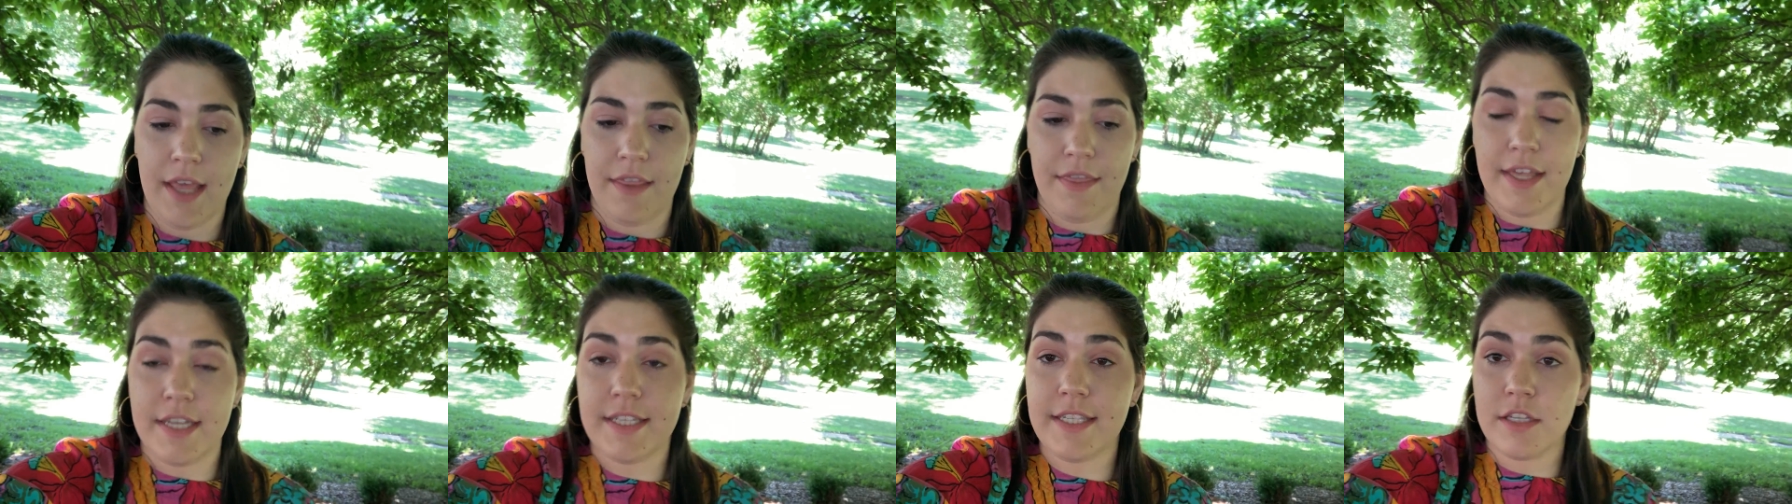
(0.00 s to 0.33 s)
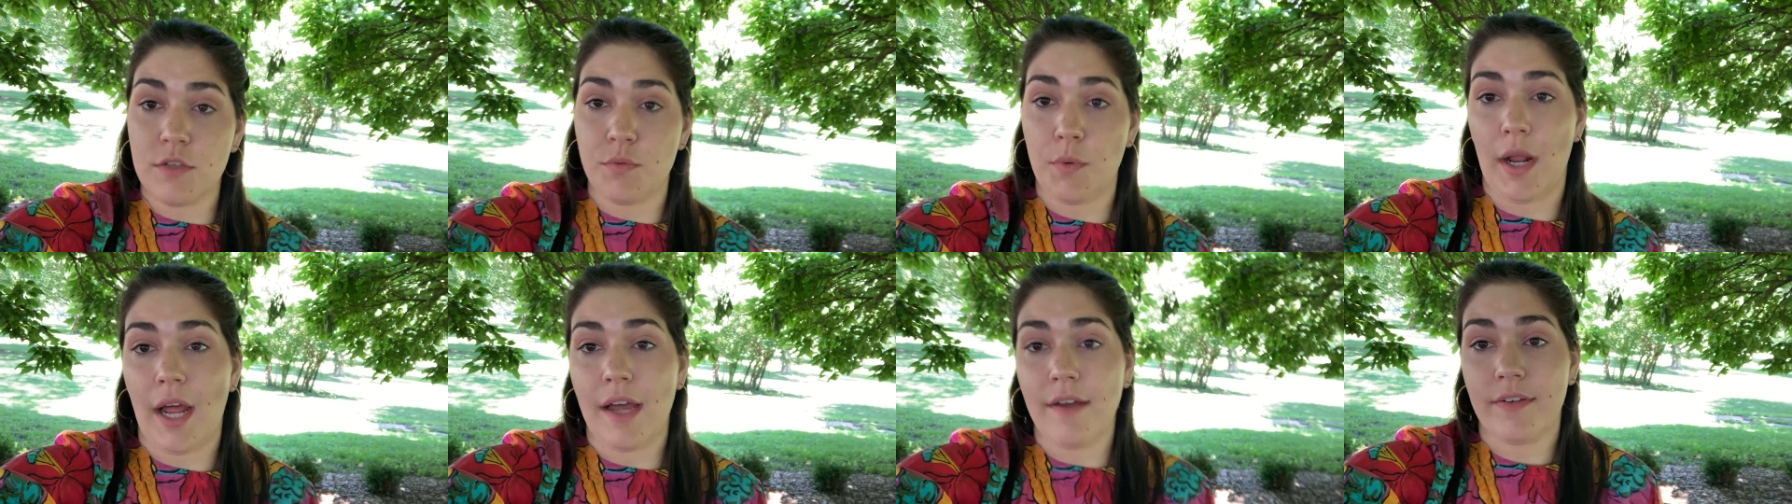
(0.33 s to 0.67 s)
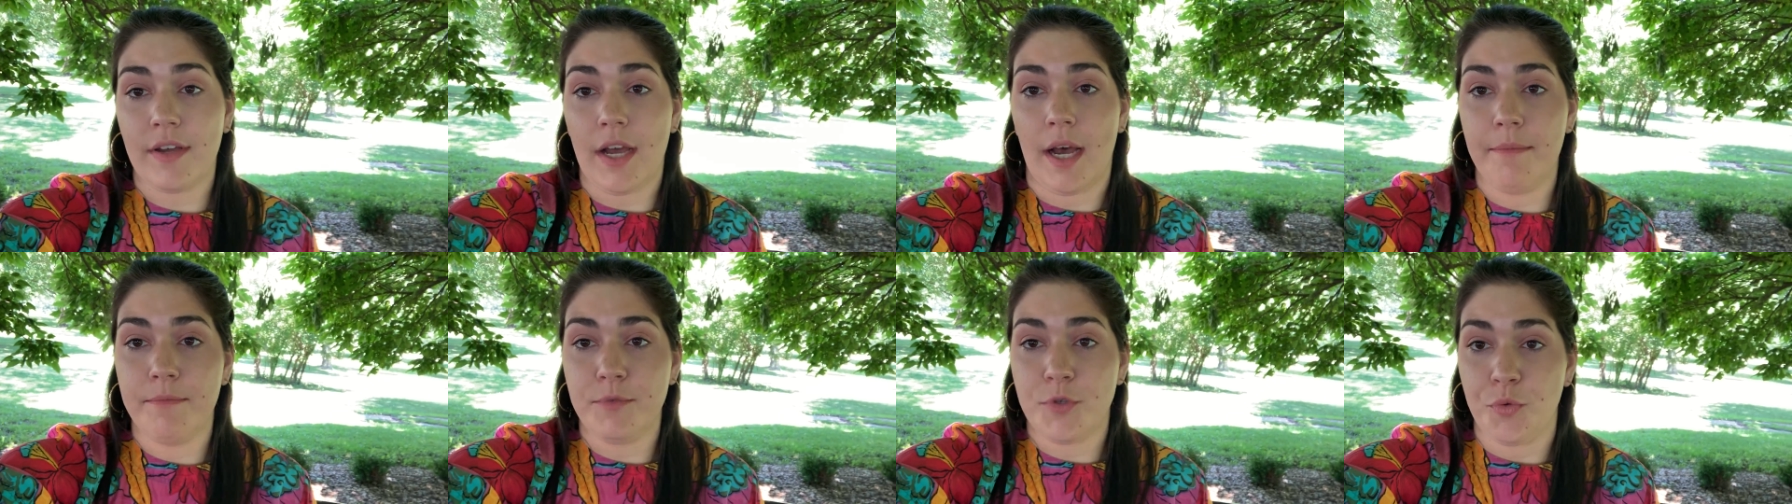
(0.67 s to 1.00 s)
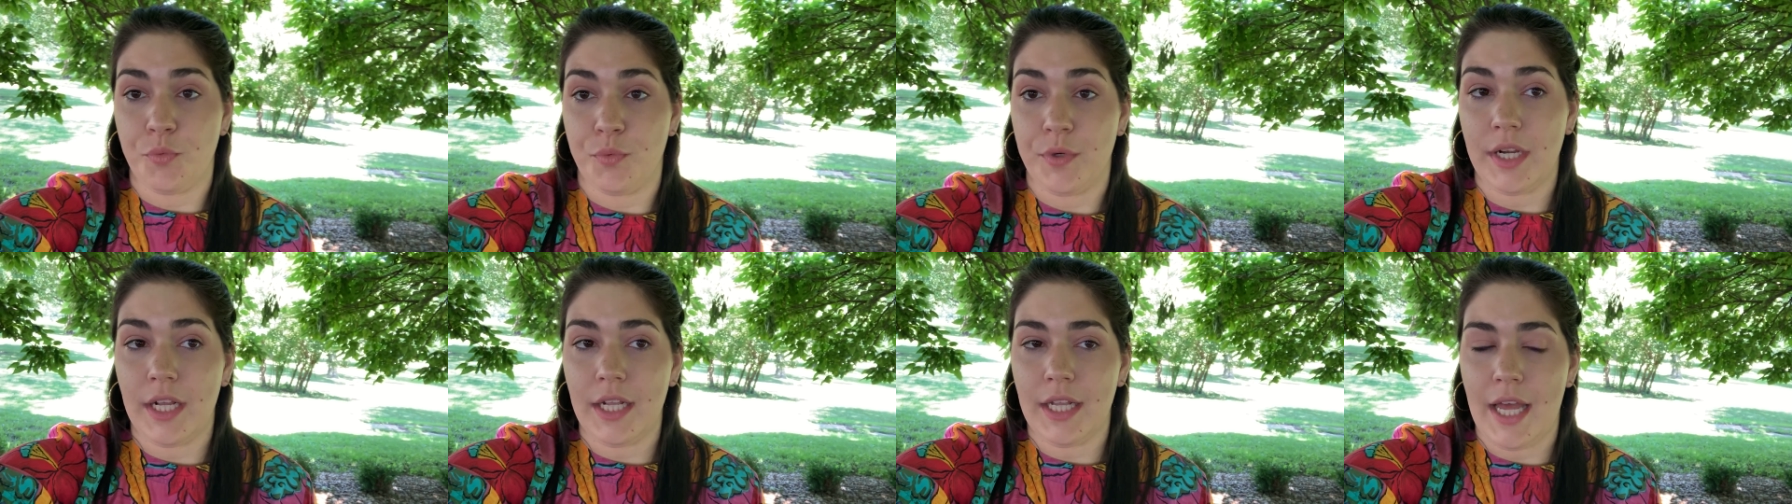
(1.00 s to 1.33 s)
this is what I've come to
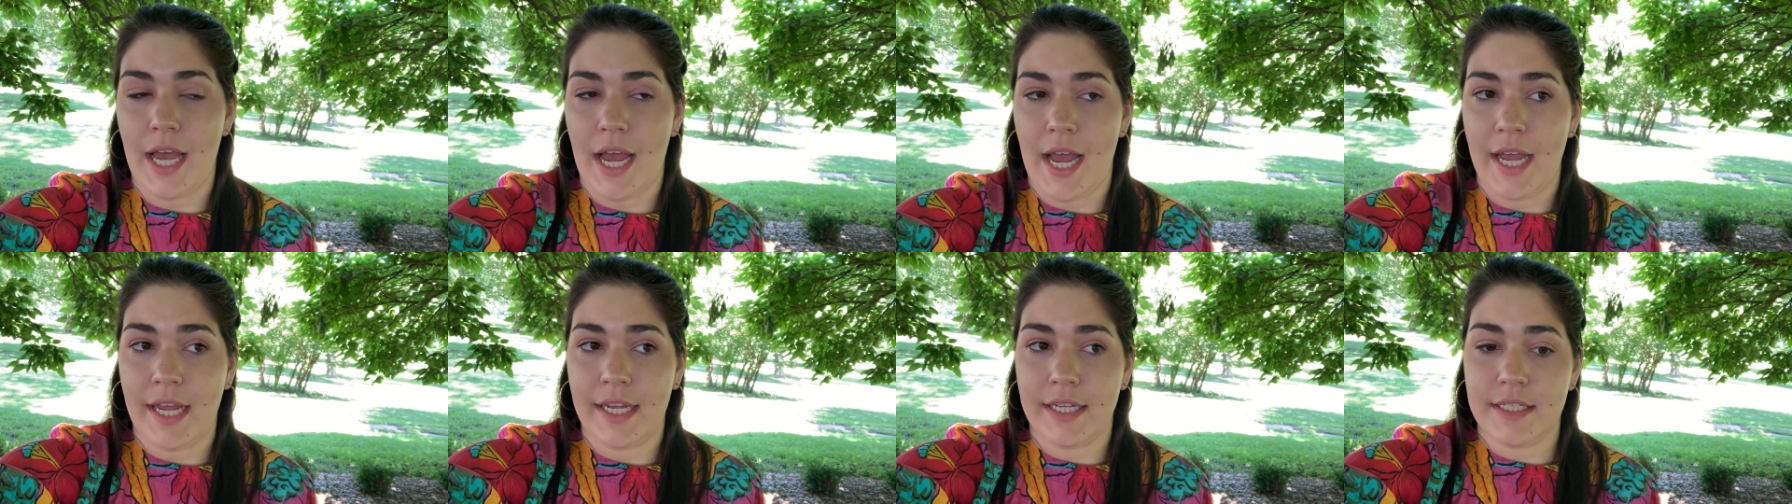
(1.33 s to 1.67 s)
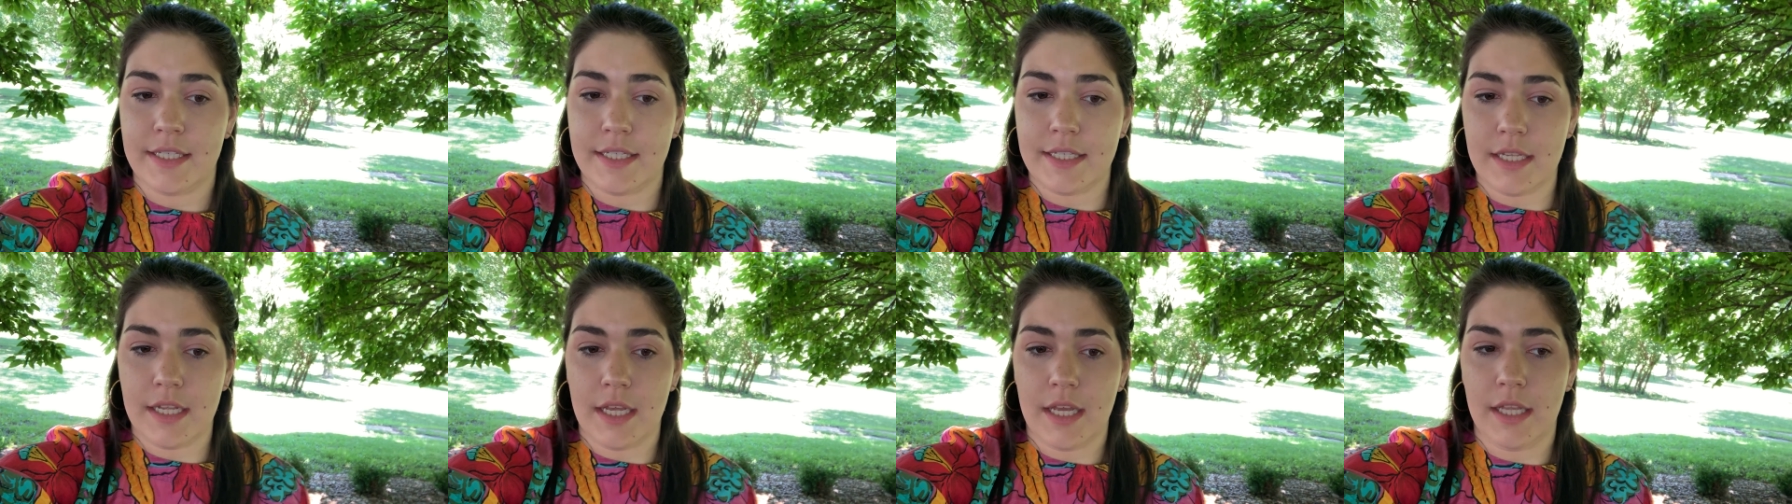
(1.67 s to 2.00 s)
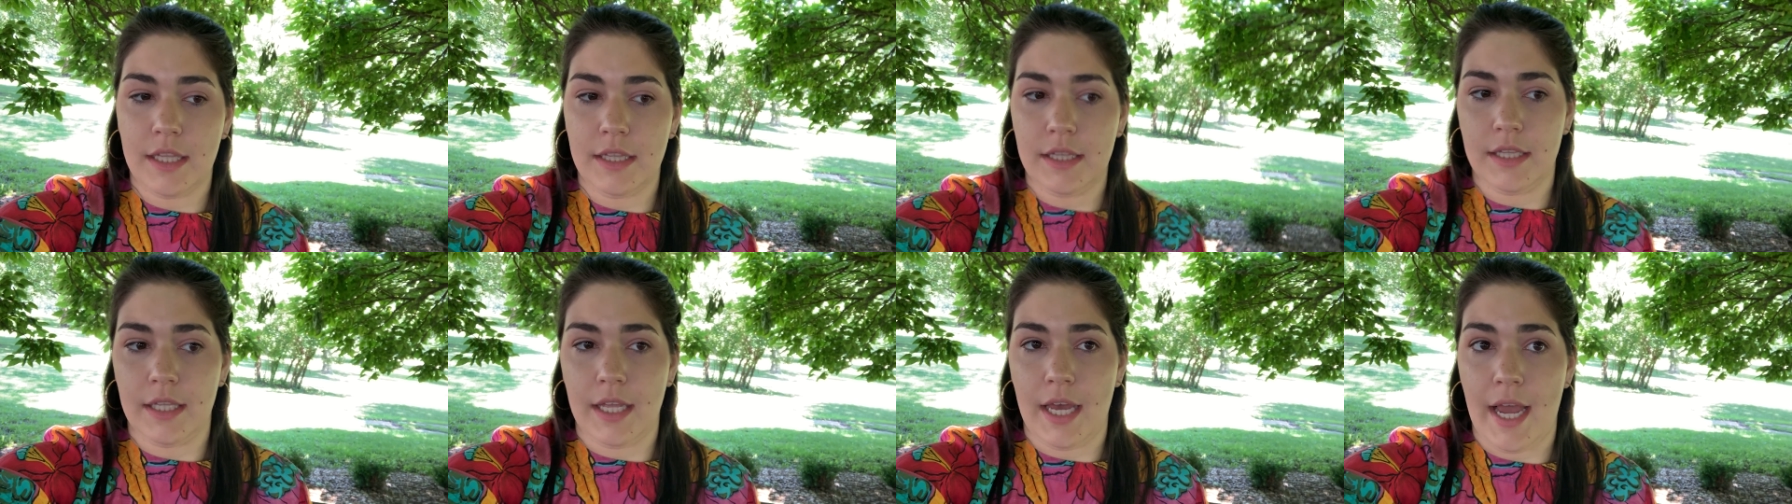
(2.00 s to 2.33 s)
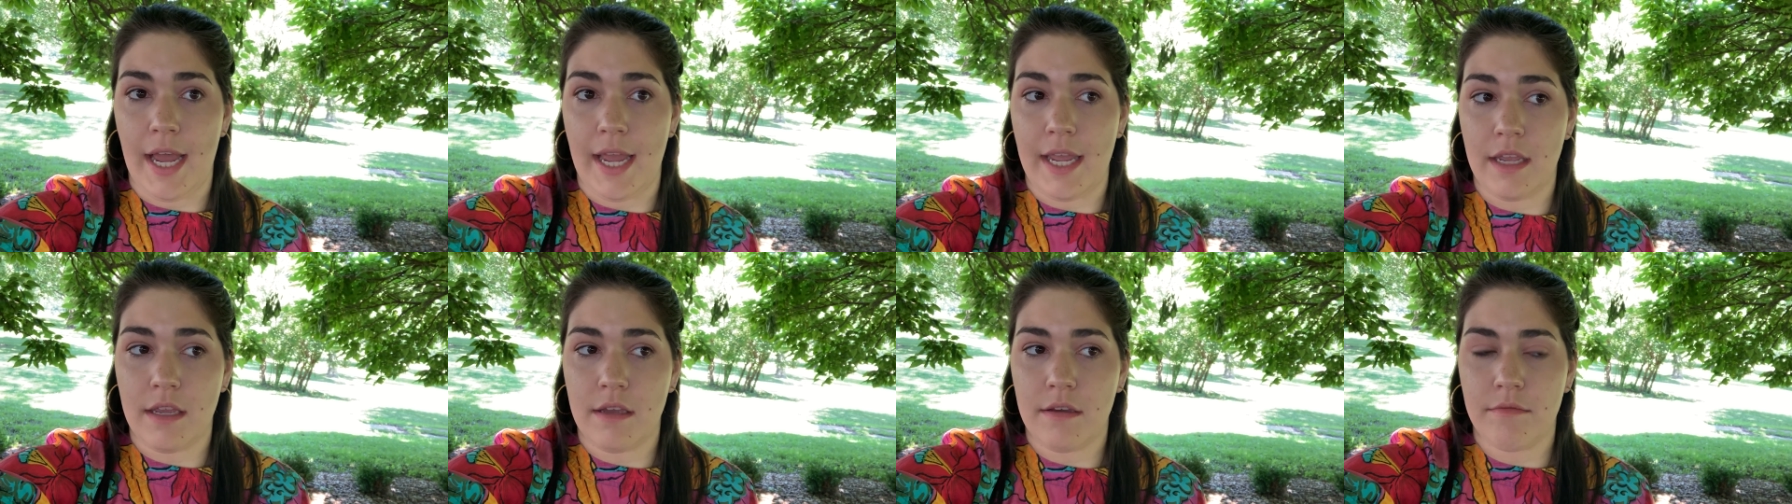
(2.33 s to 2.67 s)
realize
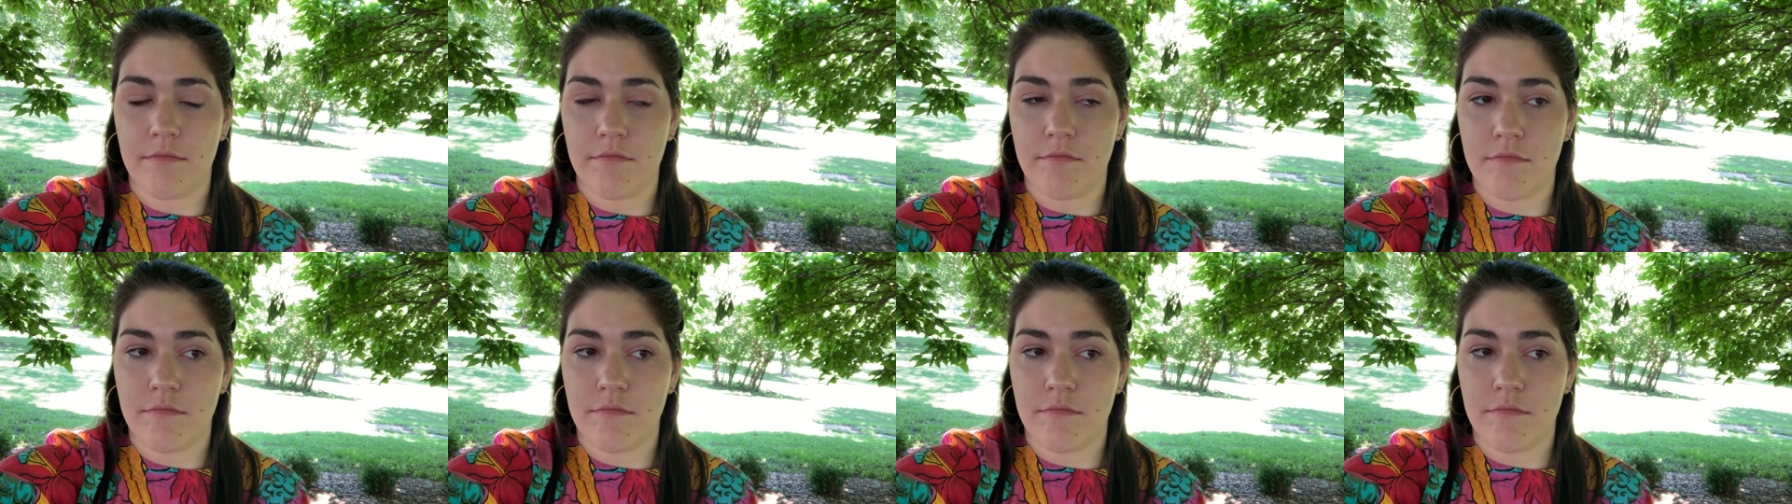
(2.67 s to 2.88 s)
like